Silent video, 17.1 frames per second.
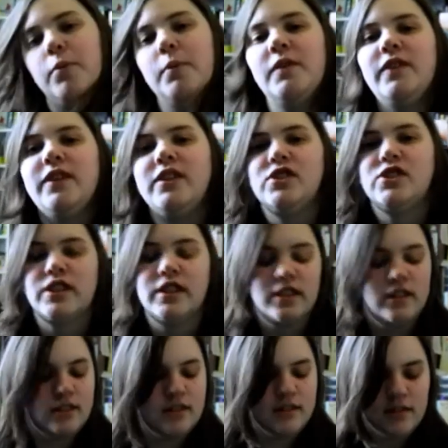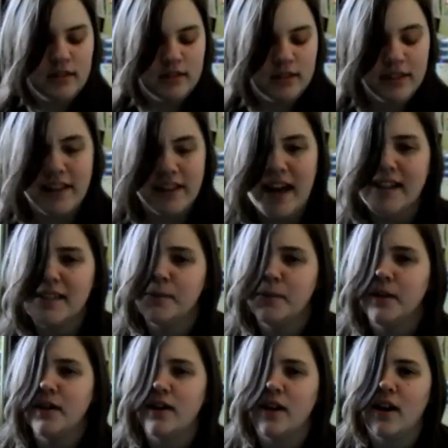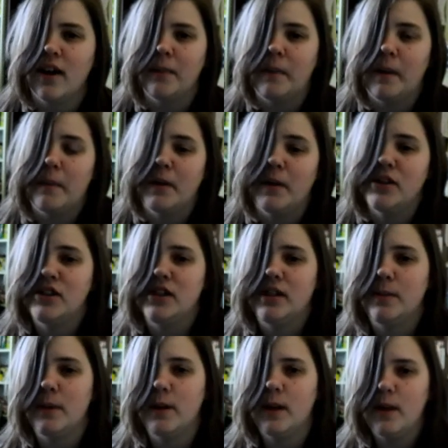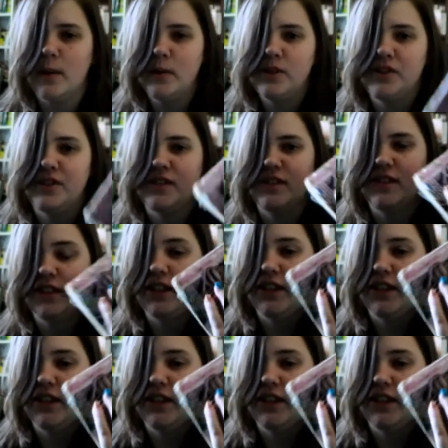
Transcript: will be finishing the last book on my March TBR, which is The